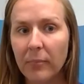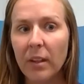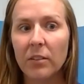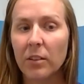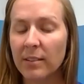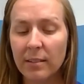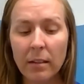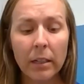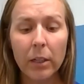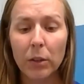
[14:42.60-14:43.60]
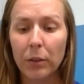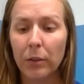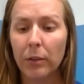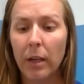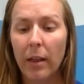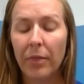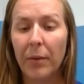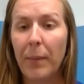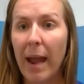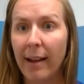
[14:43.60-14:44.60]
So this is going to include
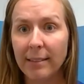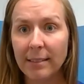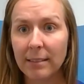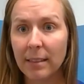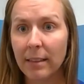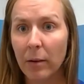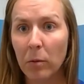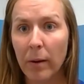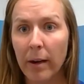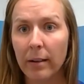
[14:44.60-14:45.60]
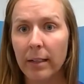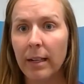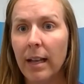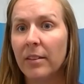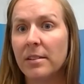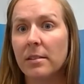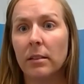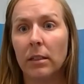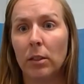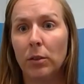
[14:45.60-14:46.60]
the mask that they were wearing. This is
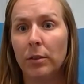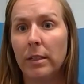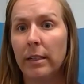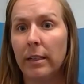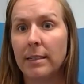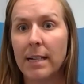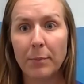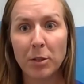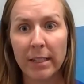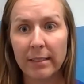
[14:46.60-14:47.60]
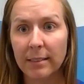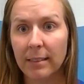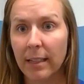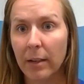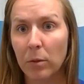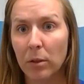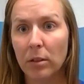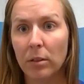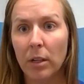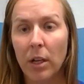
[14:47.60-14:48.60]
going to include the adapter kits that they
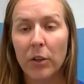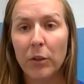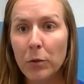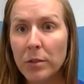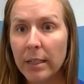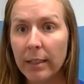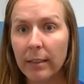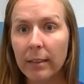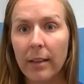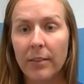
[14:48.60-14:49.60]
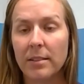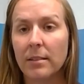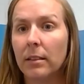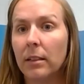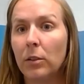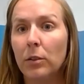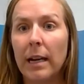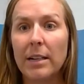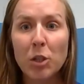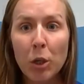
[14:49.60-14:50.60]
were using. This is going to include
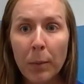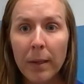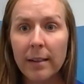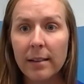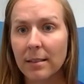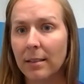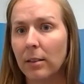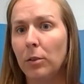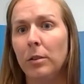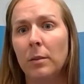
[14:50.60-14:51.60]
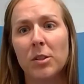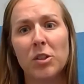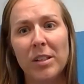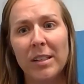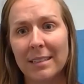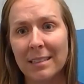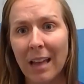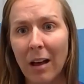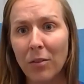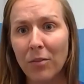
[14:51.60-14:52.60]
that tubing. It's going to include the machine
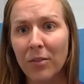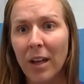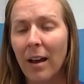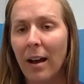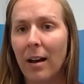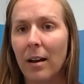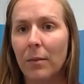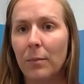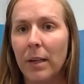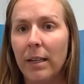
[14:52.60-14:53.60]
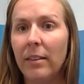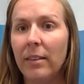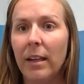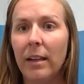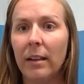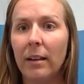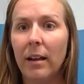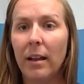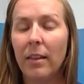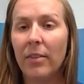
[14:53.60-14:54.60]
itself. Anything
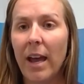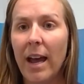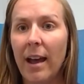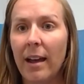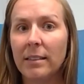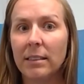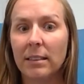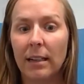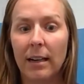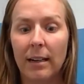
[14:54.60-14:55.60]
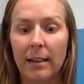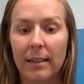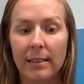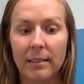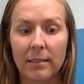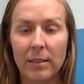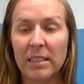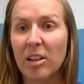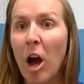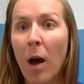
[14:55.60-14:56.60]
that
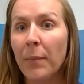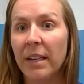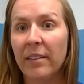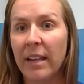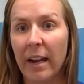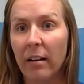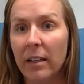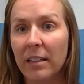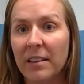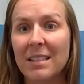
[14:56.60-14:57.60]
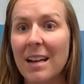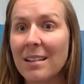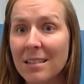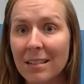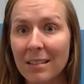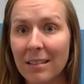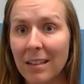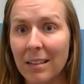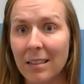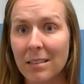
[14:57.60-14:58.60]
is common in the area, the desk
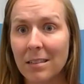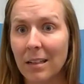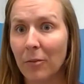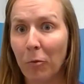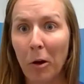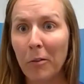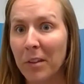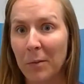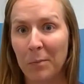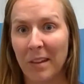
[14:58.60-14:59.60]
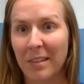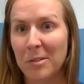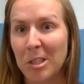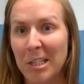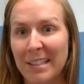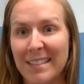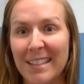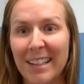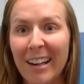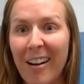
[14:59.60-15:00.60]
that is in front of them that the machine is
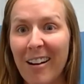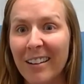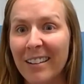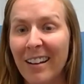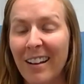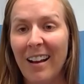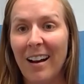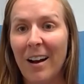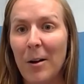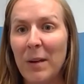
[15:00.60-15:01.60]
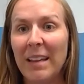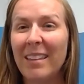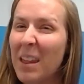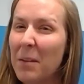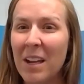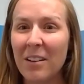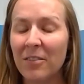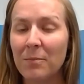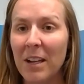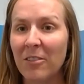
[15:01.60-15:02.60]
sitting on, anything they
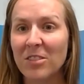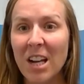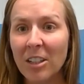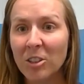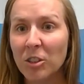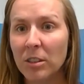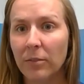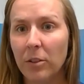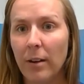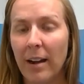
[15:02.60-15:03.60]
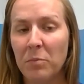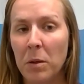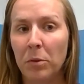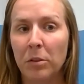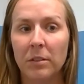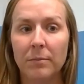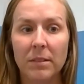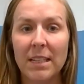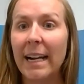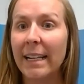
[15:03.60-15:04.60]
may have touched. If you have people
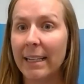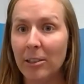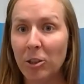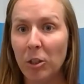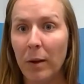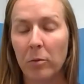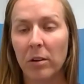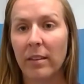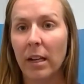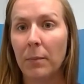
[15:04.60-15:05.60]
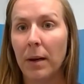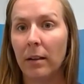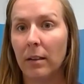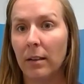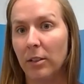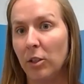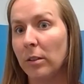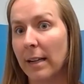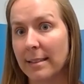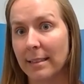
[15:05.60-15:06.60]
signing in, you may want to think about
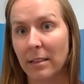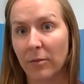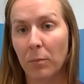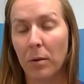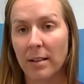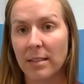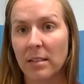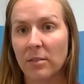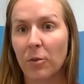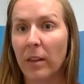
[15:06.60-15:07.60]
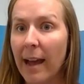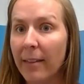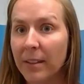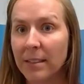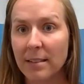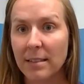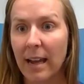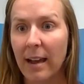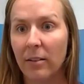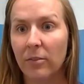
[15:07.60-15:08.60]
utilizing a different process for that doesn't
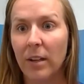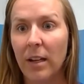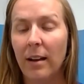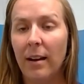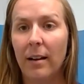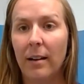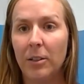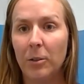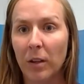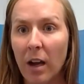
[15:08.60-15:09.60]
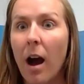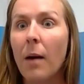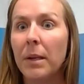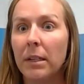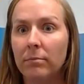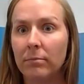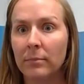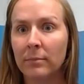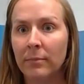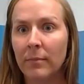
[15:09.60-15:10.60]
have the common
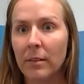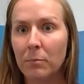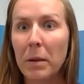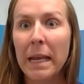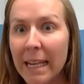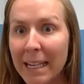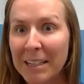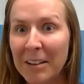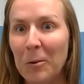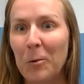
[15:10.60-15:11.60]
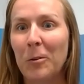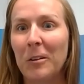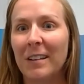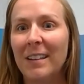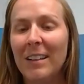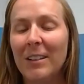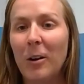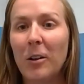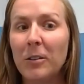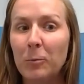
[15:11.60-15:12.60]
PIN, or
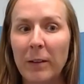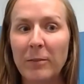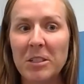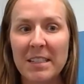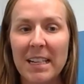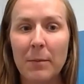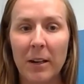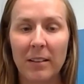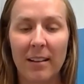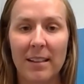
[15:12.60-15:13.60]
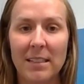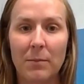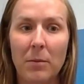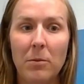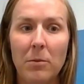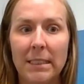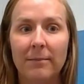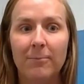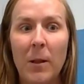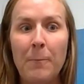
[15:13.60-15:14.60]
we have to just think about a lot of things that maybe we
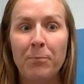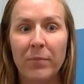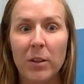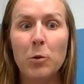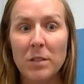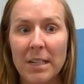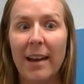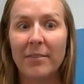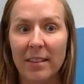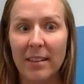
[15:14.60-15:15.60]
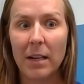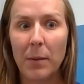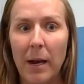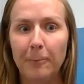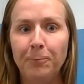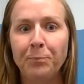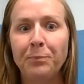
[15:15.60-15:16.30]
didn't used to have to think about.